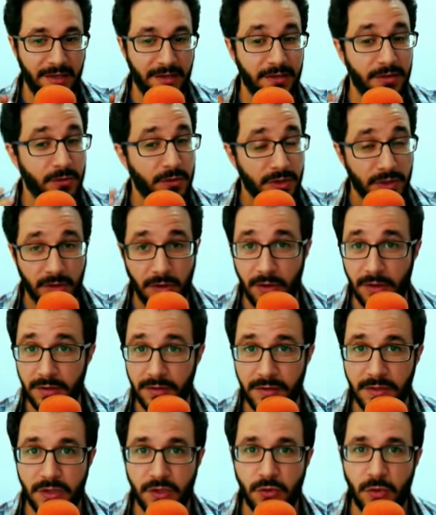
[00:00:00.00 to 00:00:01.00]
You can call it
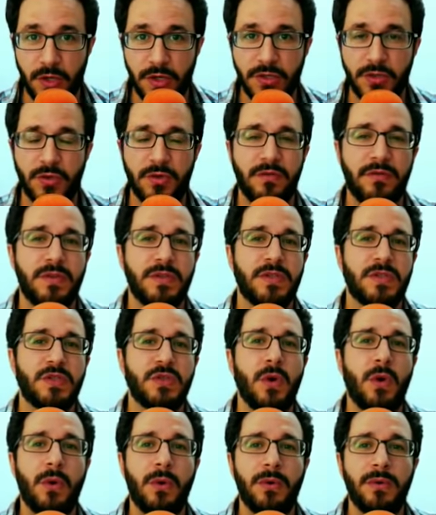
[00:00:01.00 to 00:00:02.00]
the structure of the
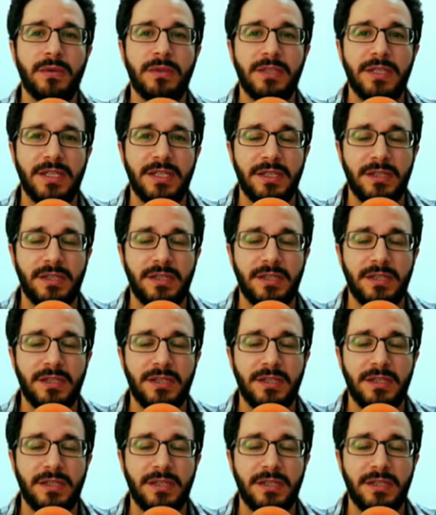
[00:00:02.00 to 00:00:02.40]
soul,